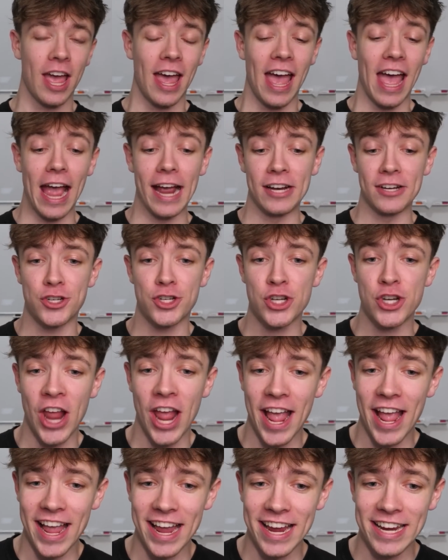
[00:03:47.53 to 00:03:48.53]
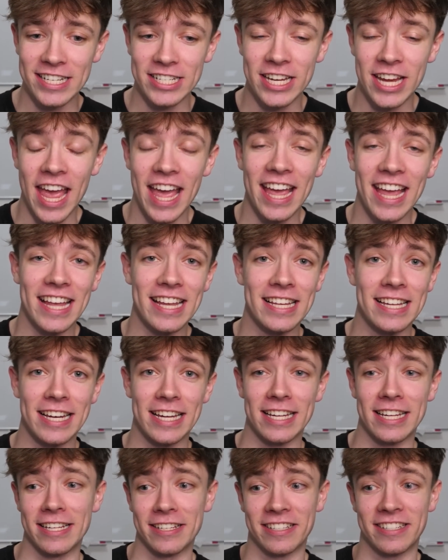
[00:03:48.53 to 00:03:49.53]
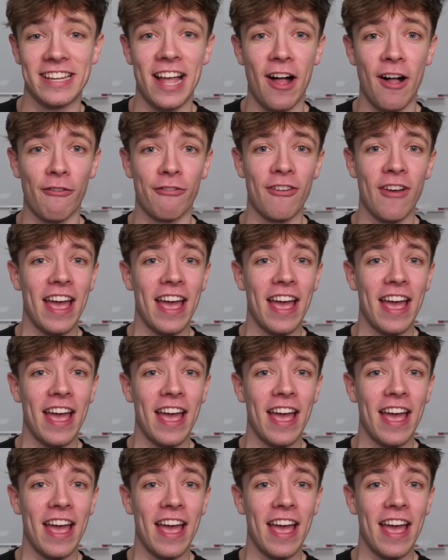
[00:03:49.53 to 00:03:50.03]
And change in itself